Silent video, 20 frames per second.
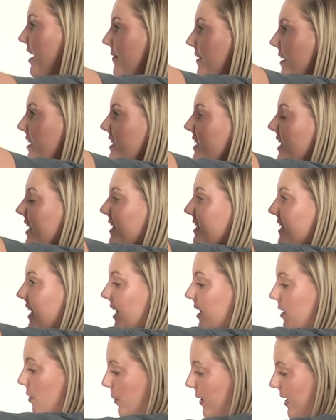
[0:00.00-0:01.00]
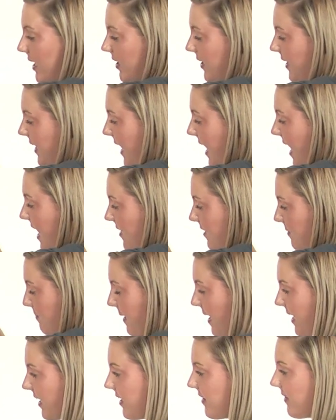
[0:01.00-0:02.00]
it around so you can take a quick look at the
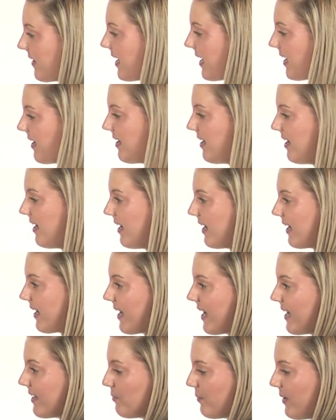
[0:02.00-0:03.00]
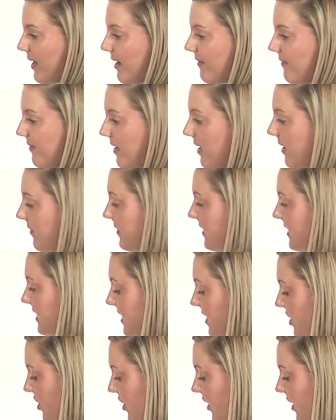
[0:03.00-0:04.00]
back there. Again, we have the lovely
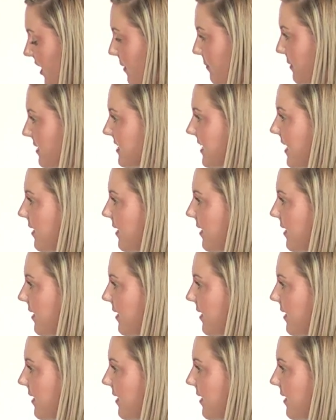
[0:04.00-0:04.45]
stitching coming